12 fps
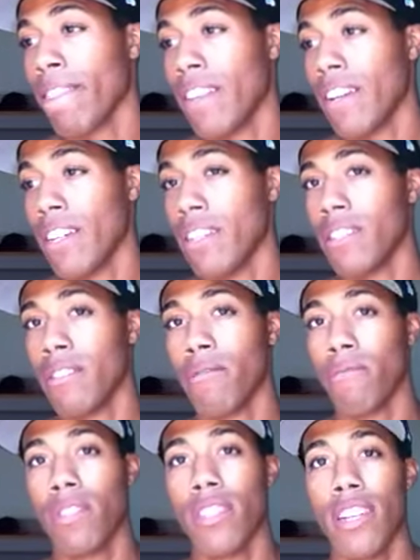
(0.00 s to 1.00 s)

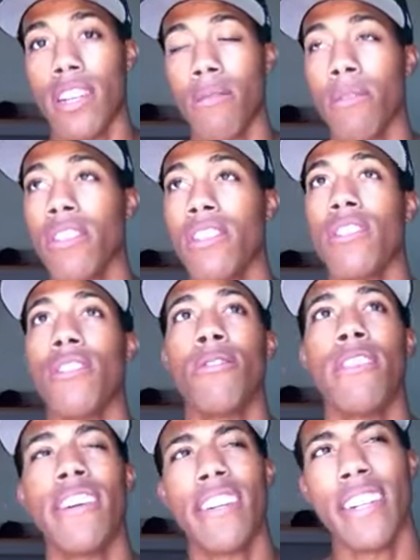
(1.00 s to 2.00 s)
Um, shit, what to
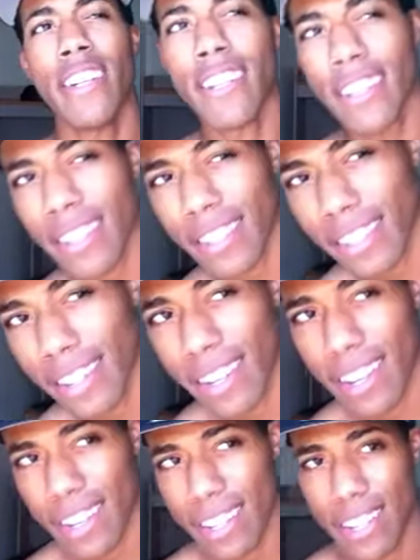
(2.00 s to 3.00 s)
do out here?
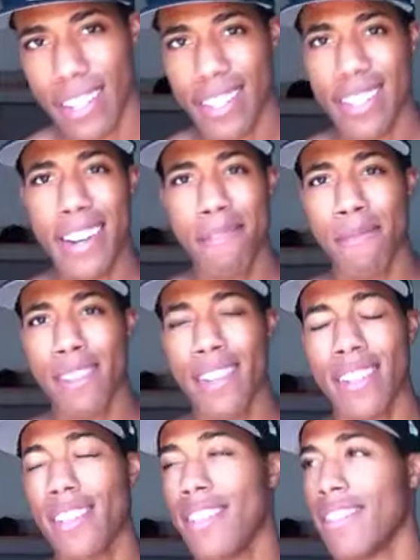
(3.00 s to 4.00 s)
It's not
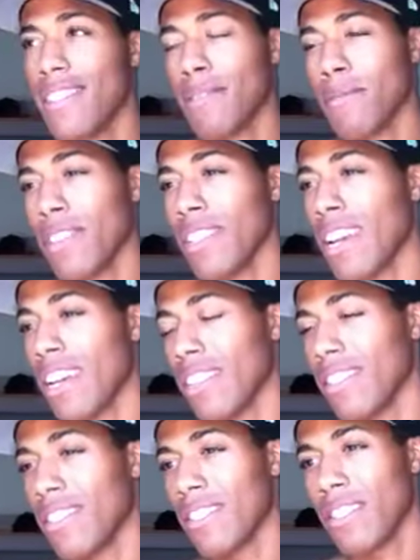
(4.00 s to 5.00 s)
much. I mean,
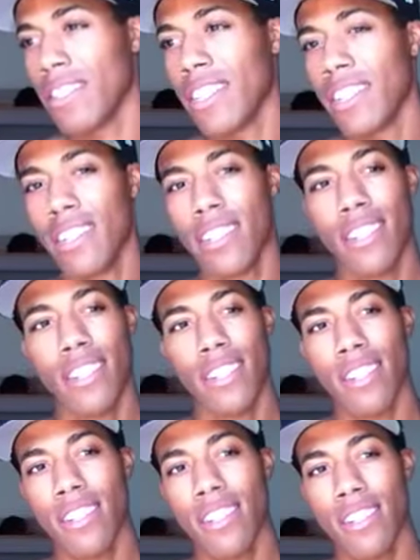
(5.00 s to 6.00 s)
like, Corry,
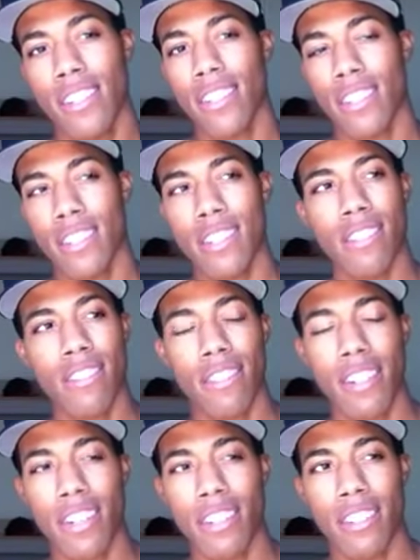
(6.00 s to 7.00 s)
I
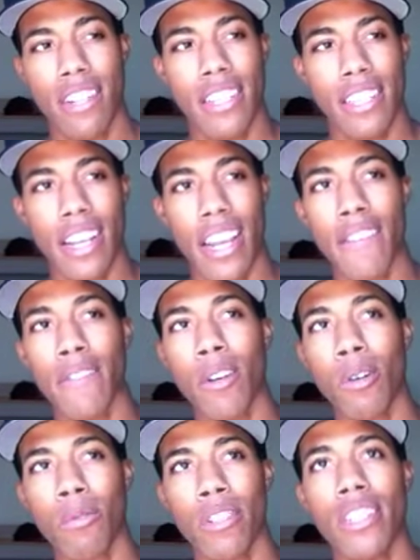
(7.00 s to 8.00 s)
don't know. It's like, even
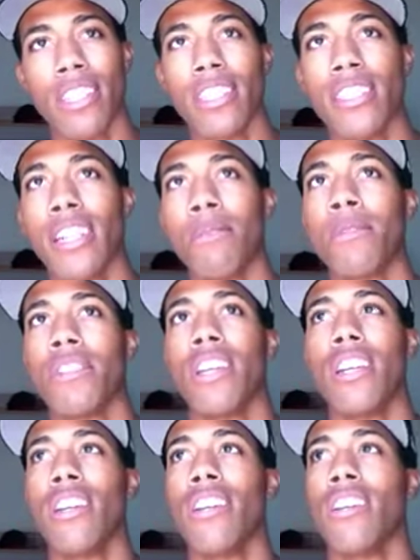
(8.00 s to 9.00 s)
though we're in the same
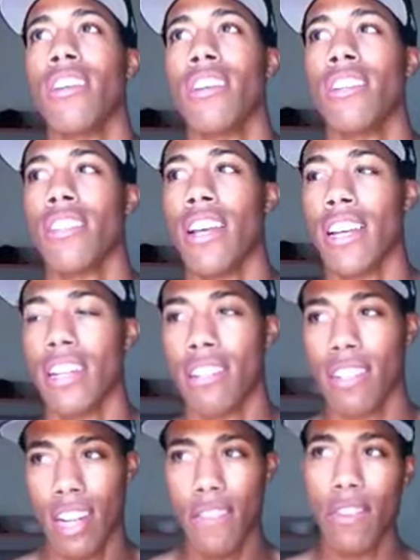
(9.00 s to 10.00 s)
city, like,
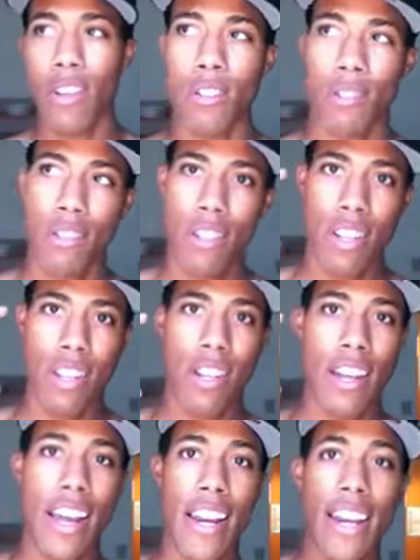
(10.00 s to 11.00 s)
even though
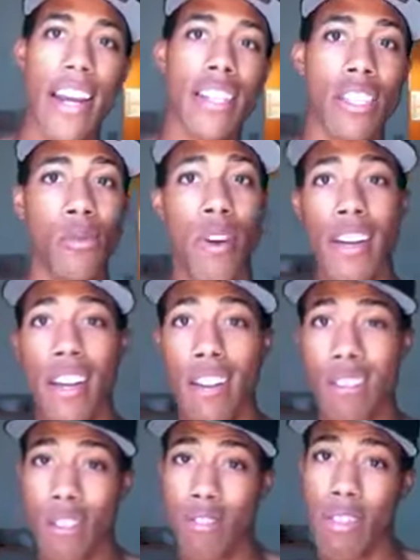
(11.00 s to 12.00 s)
NAS is right down
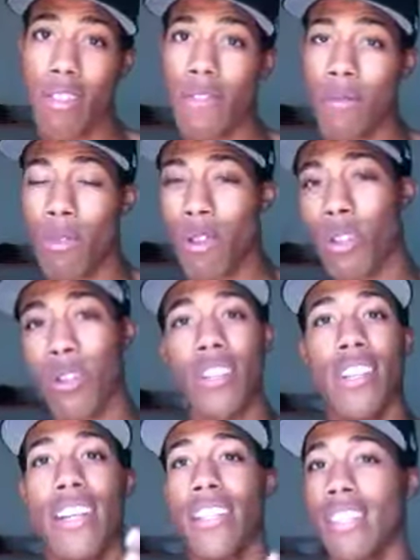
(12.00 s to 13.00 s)
the street from
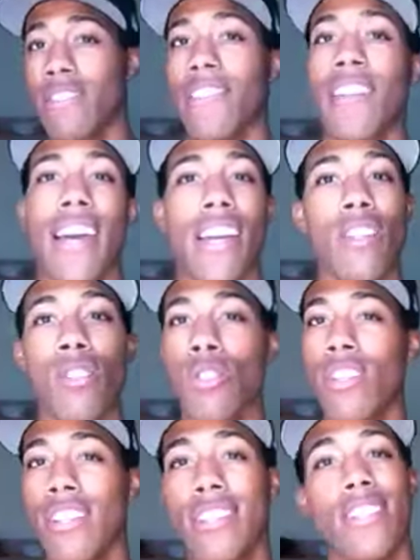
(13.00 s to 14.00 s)
Corry, it just felt like
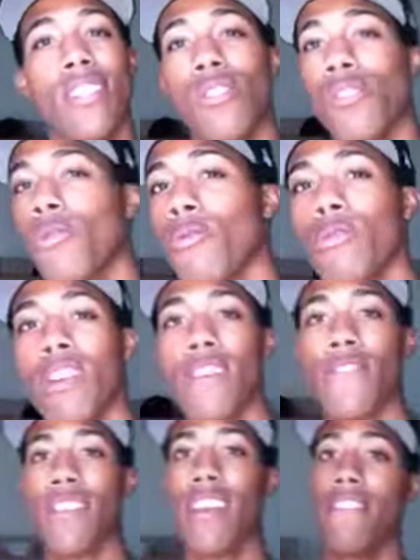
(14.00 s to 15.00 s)
it's just two
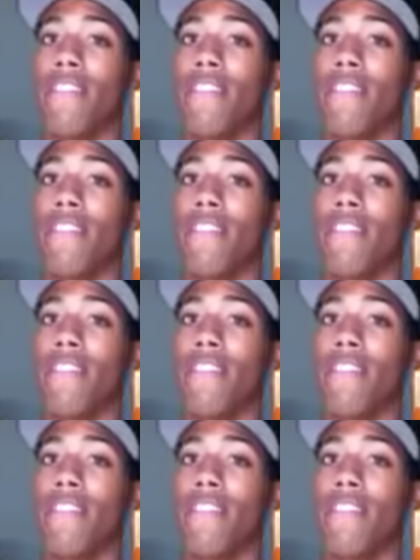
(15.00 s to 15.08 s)
different